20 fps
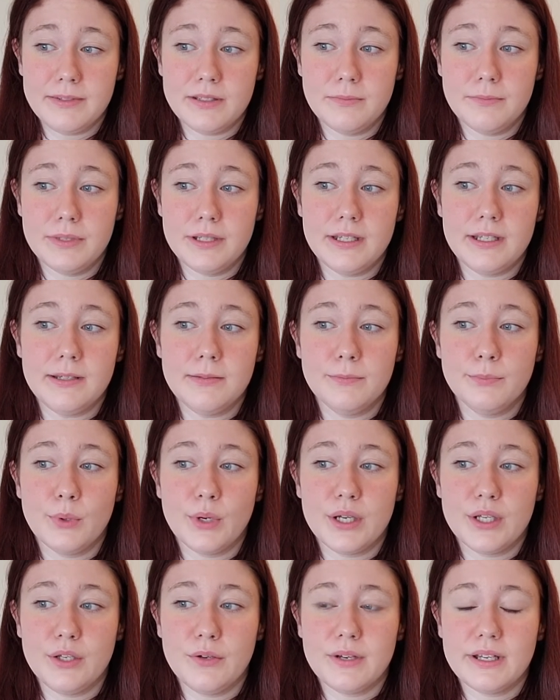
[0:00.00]
to be,
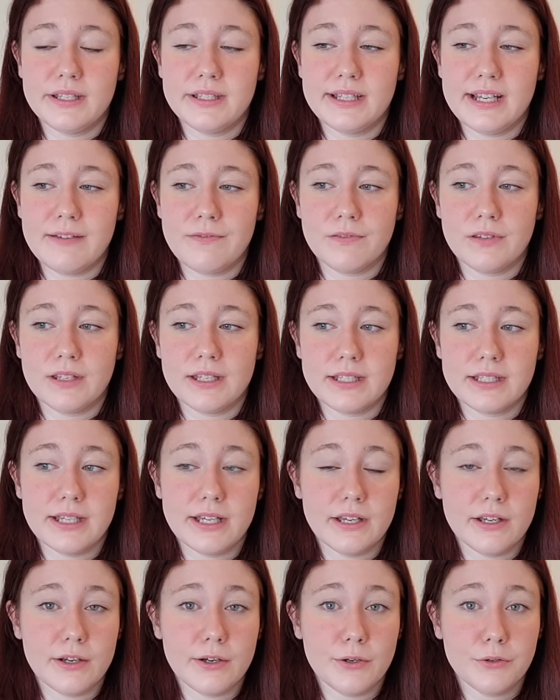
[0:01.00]
but you could definitely
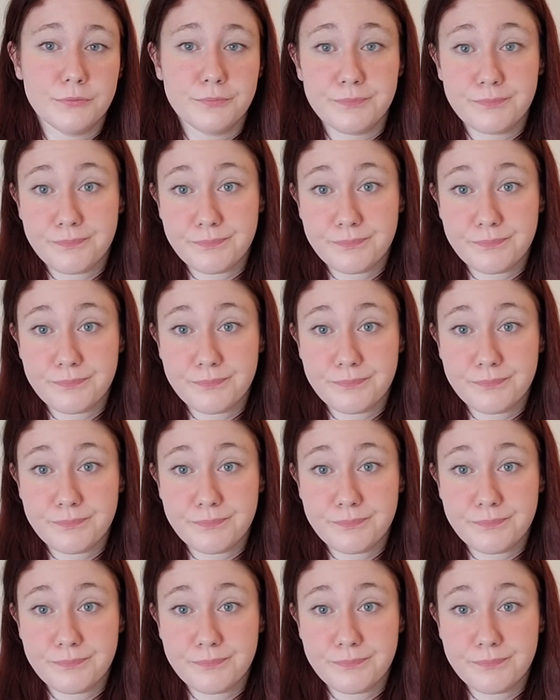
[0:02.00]
tell